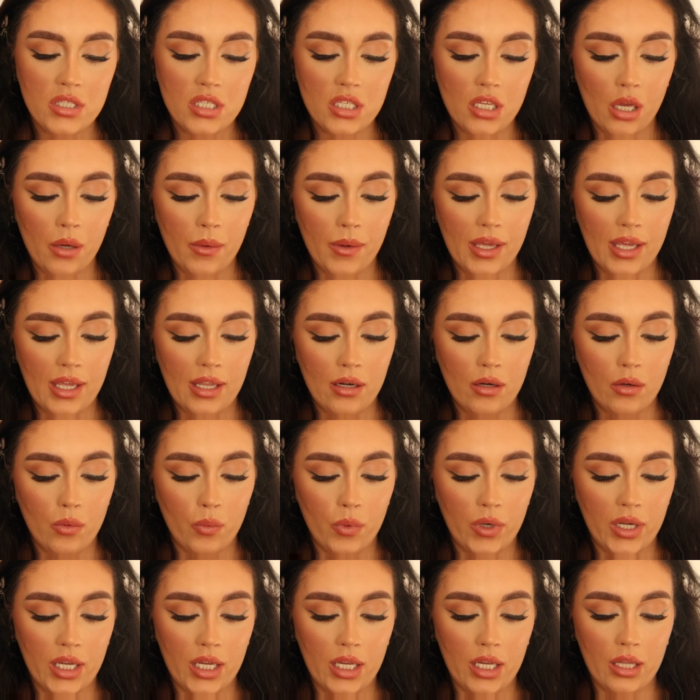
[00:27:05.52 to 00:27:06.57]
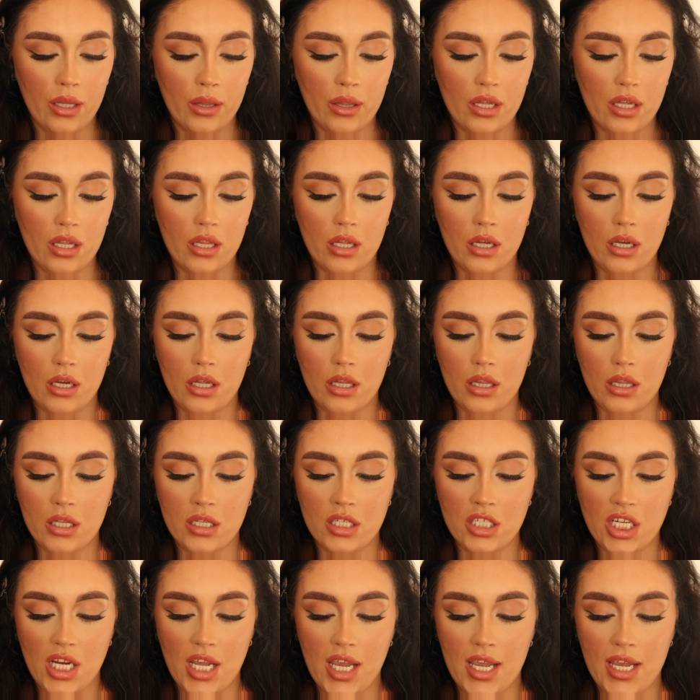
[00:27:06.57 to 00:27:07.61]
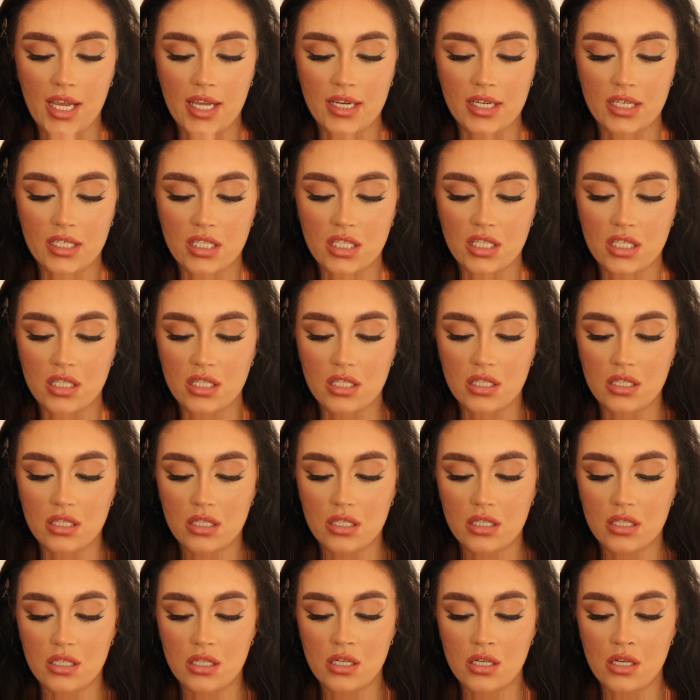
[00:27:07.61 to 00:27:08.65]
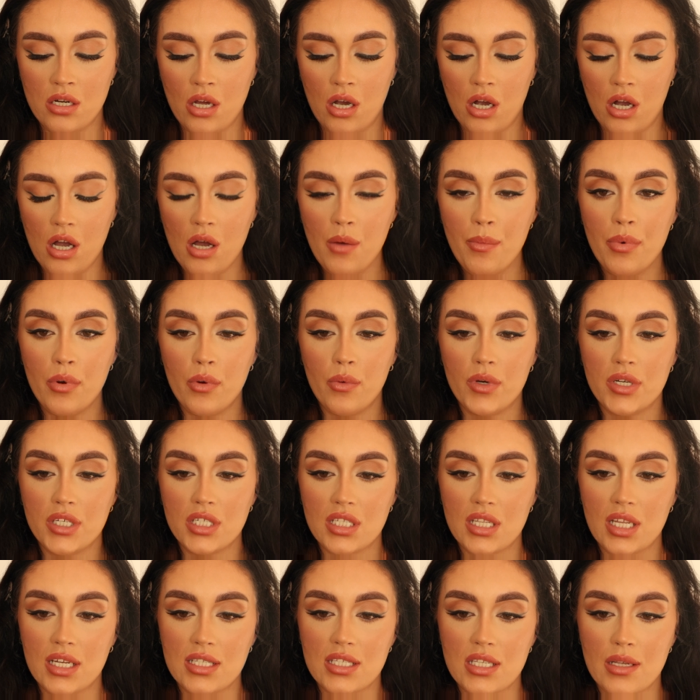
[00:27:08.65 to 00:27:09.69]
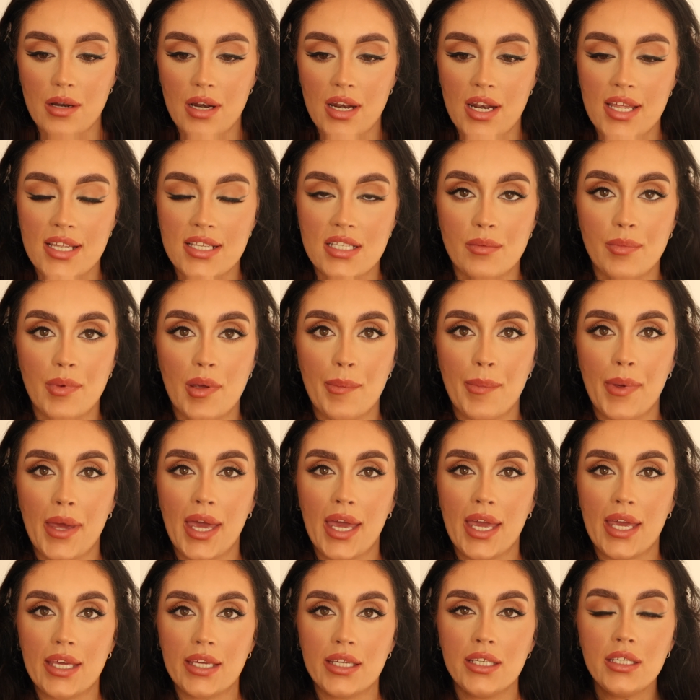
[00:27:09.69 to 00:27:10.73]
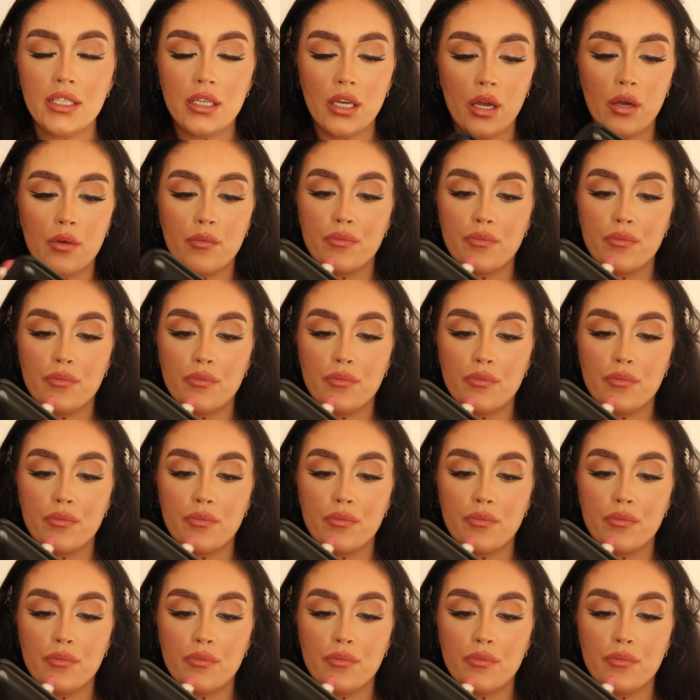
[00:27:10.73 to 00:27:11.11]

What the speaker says: going to go in with the shade Snob, which that's a little bit pink.